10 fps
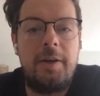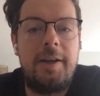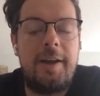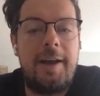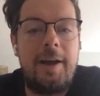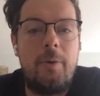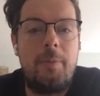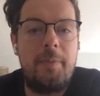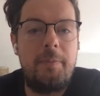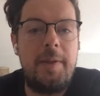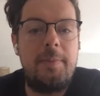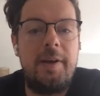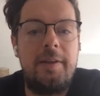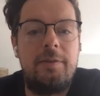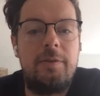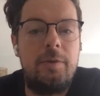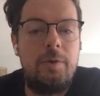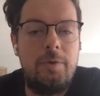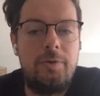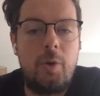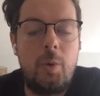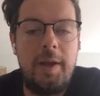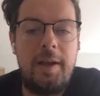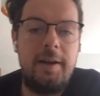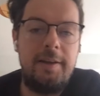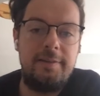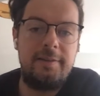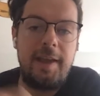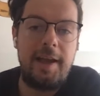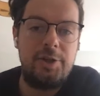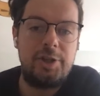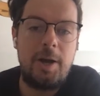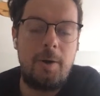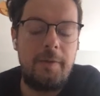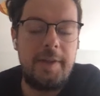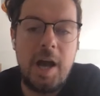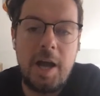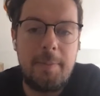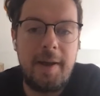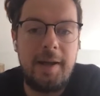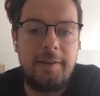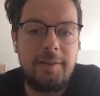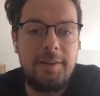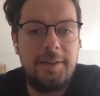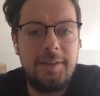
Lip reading: partner could help people in store to quickly sketch out on the iPad